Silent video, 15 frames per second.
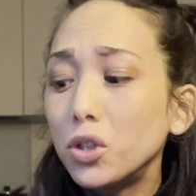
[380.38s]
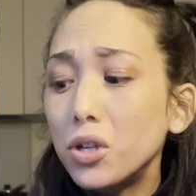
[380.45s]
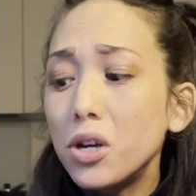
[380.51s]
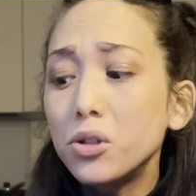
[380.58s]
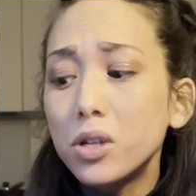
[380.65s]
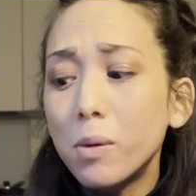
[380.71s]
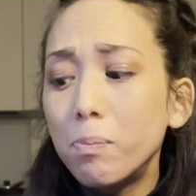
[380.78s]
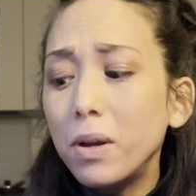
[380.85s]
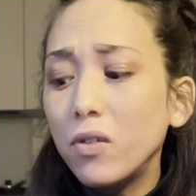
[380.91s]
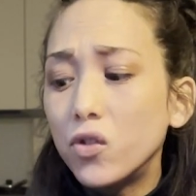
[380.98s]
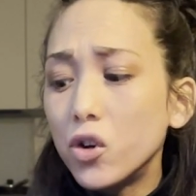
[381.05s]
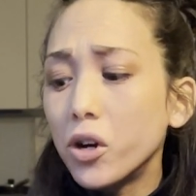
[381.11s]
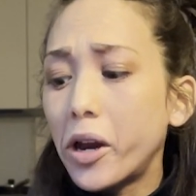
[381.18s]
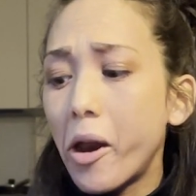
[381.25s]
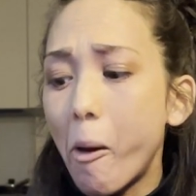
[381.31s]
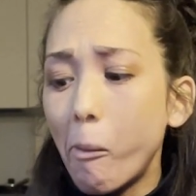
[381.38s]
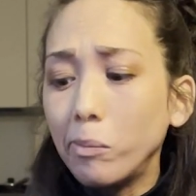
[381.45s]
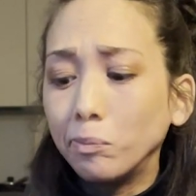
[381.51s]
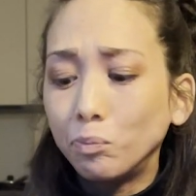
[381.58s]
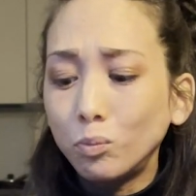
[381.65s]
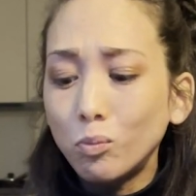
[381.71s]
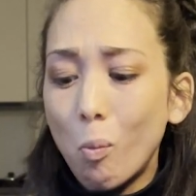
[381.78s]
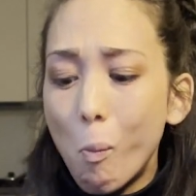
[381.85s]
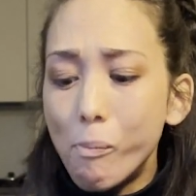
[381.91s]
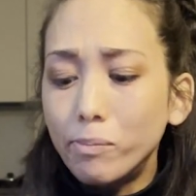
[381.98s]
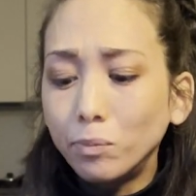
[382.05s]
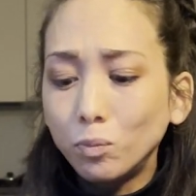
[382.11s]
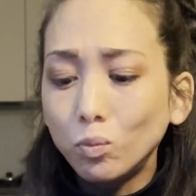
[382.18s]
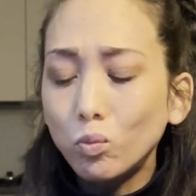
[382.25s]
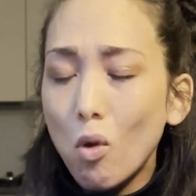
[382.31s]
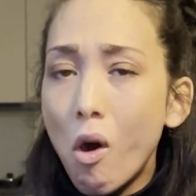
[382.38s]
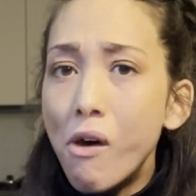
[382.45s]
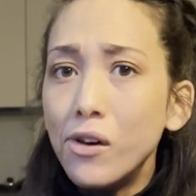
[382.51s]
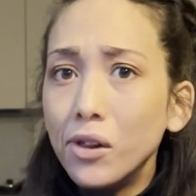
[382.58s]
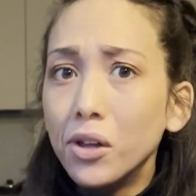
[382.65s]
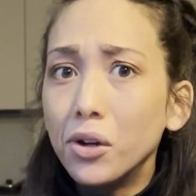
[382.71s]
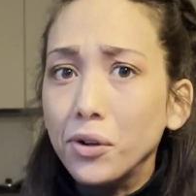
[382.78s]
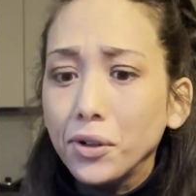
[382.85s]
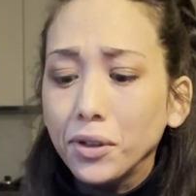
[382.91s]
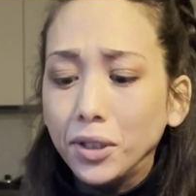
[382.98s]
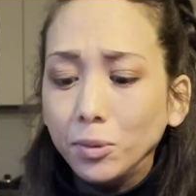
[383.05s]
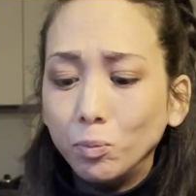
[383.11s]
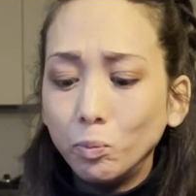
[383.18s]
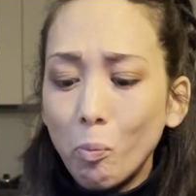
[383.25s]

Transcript: tastes like beef jerky. Literally.